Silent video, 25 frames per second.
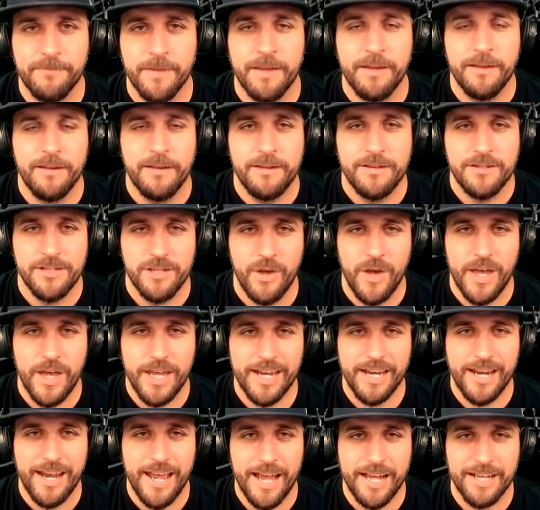So I
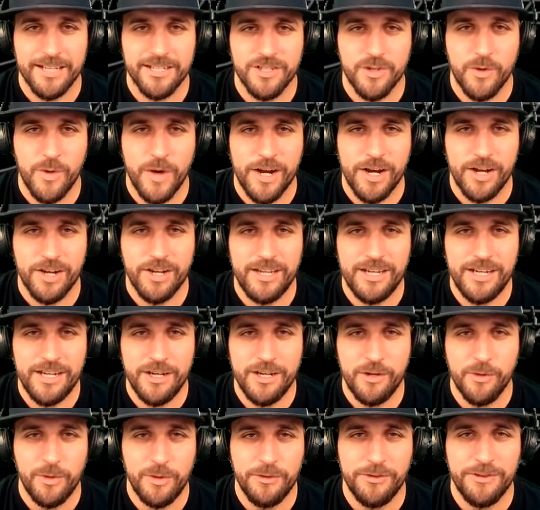get x squared
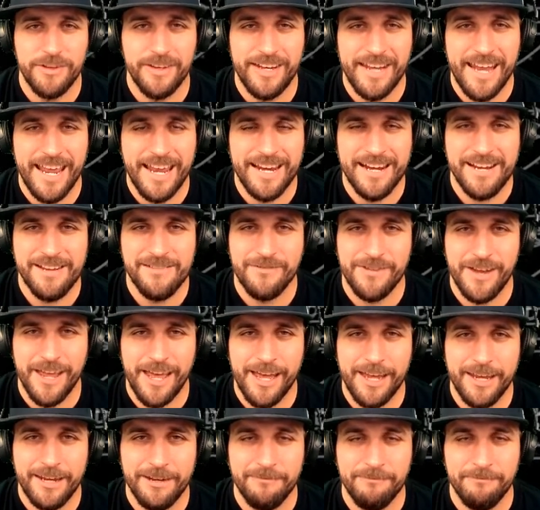equals negative
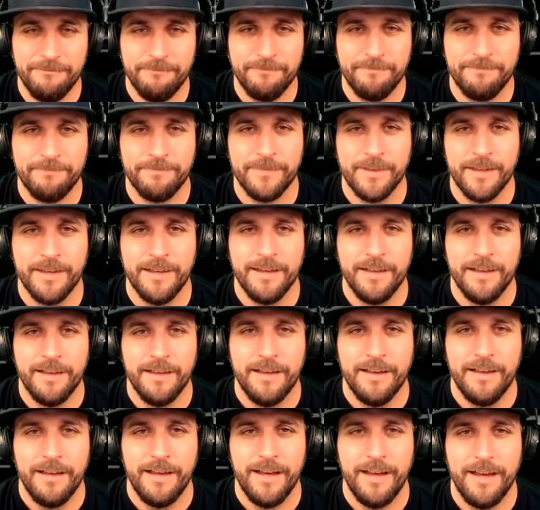9.
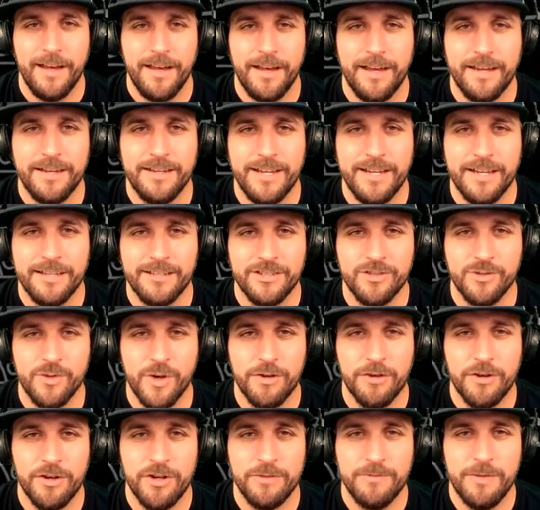Take the square
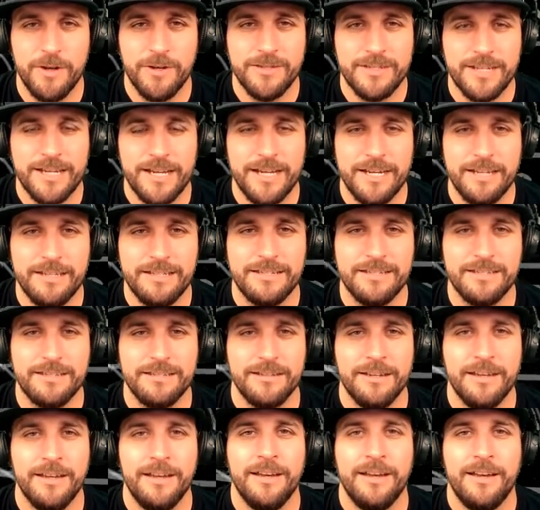root of both sides.
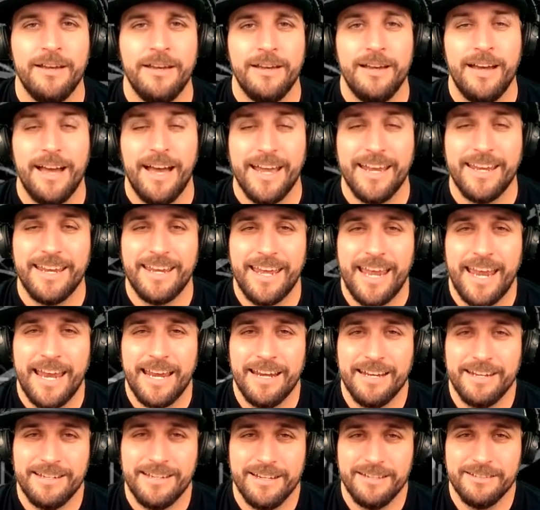I
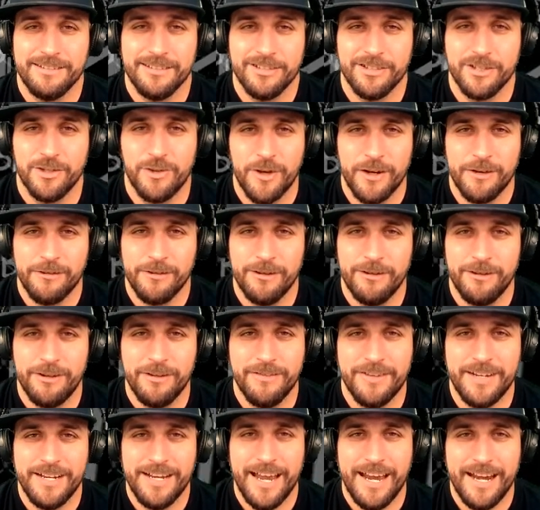can't take the square root of
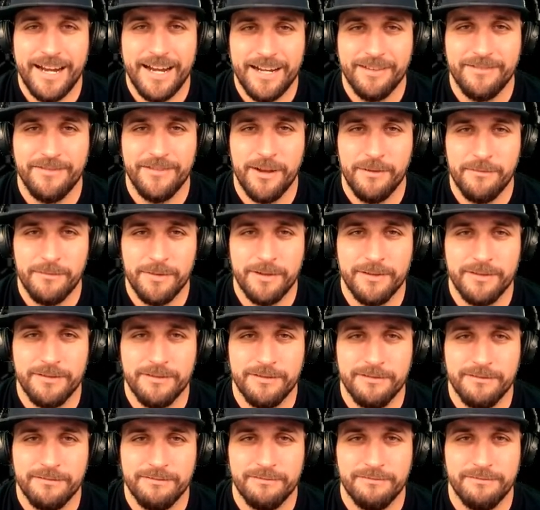a negative number,
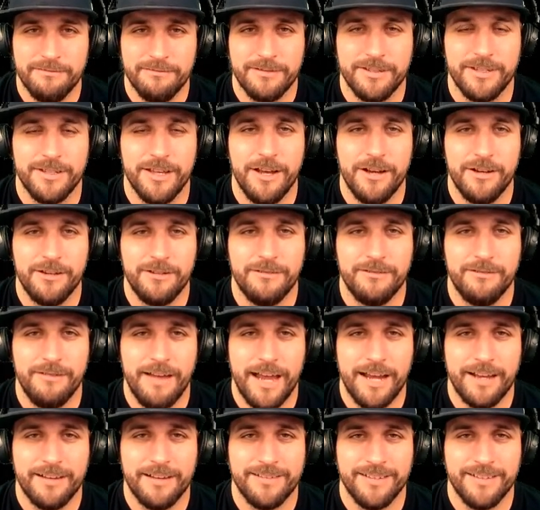so
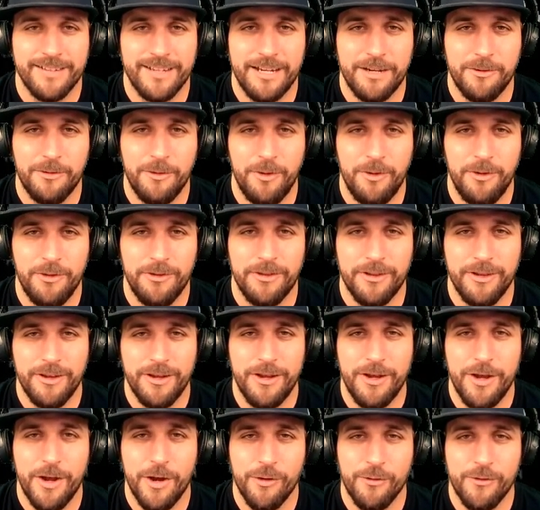x equals
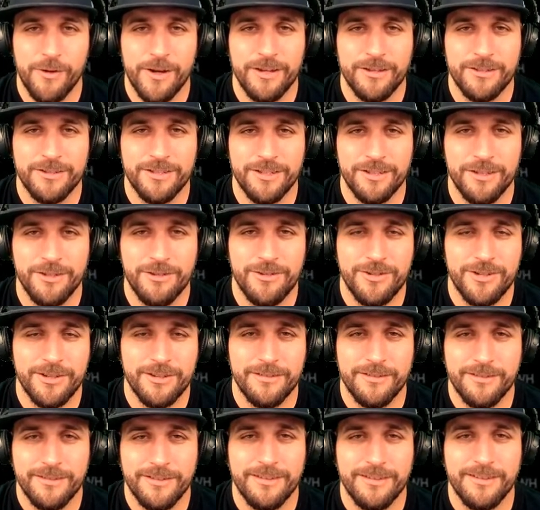no real
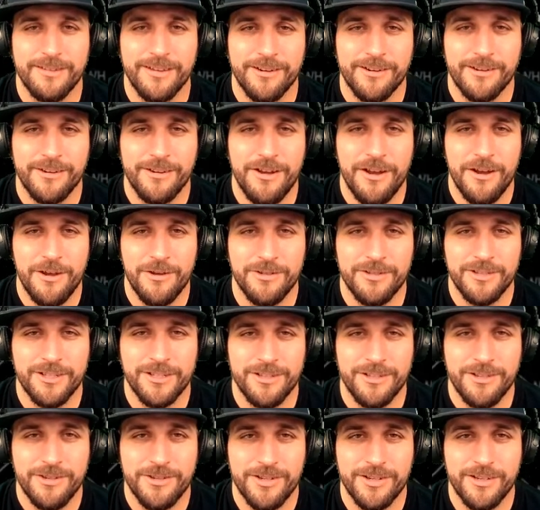solutions. There are no
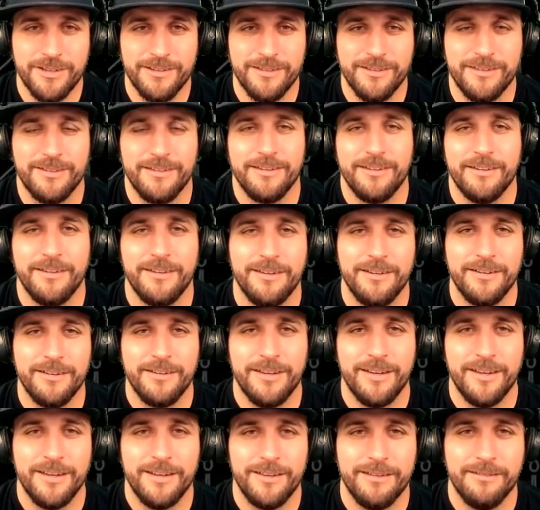solutions
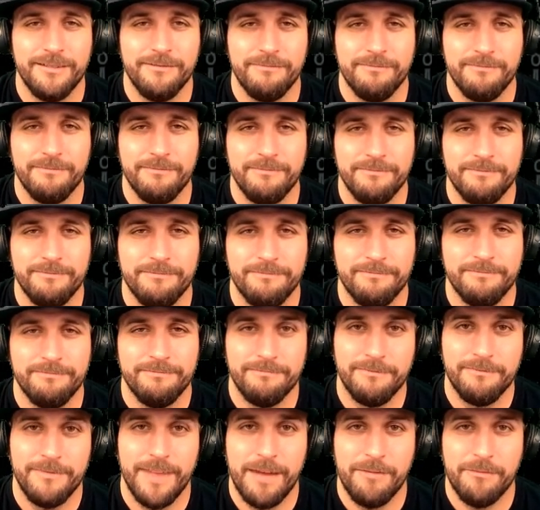to
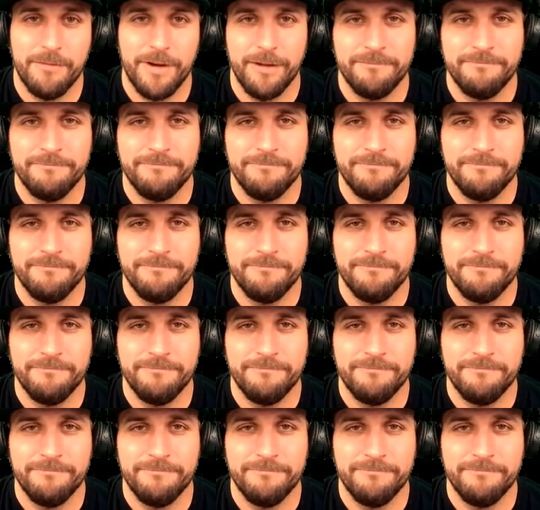that problem.